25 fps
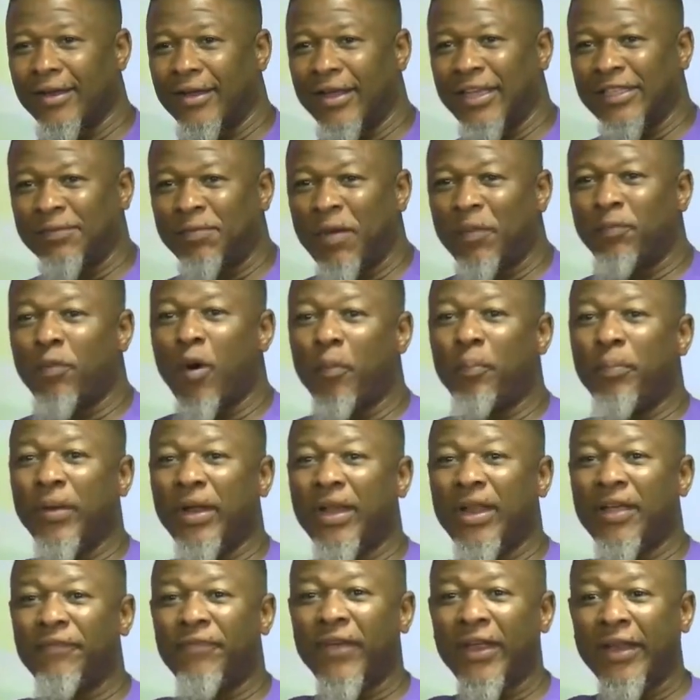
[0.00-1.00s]
His people
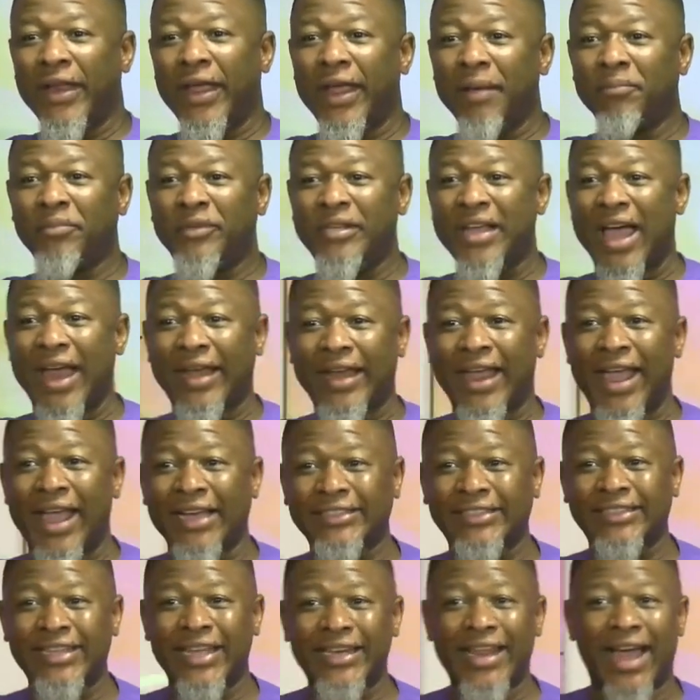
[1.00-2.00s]
believed in him to an
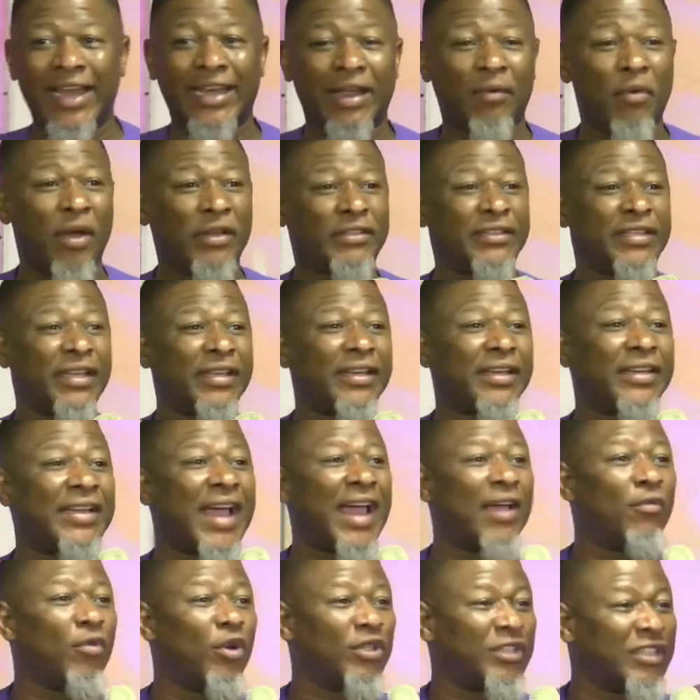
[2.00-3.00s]
extent that they were thinking
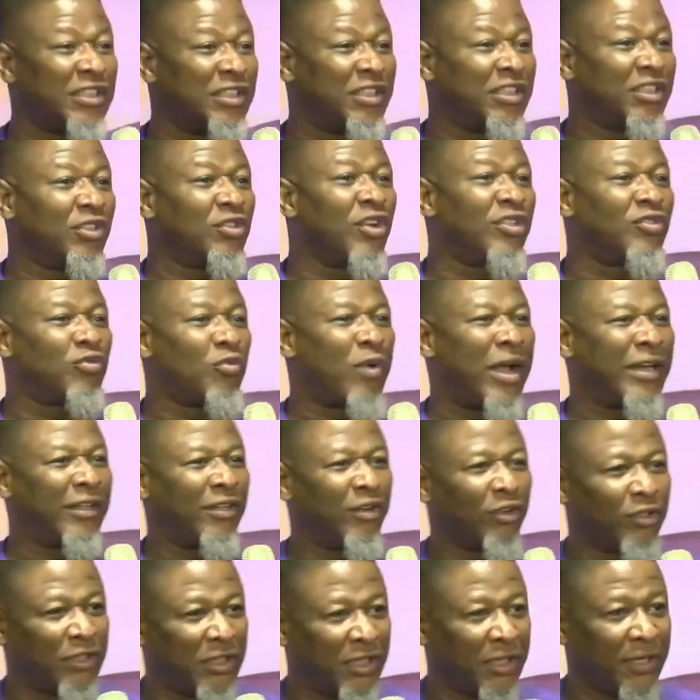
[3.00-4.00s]
that he was a Jesus
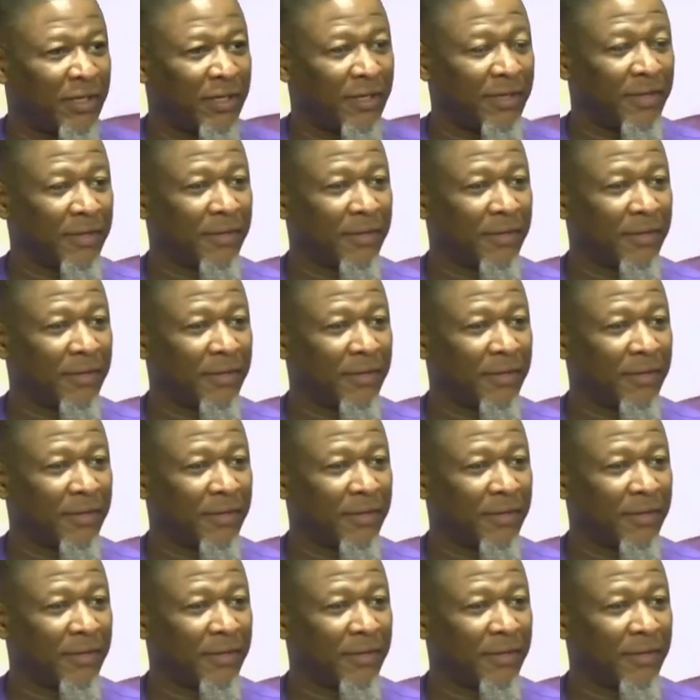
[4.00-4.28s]
Wanyoni.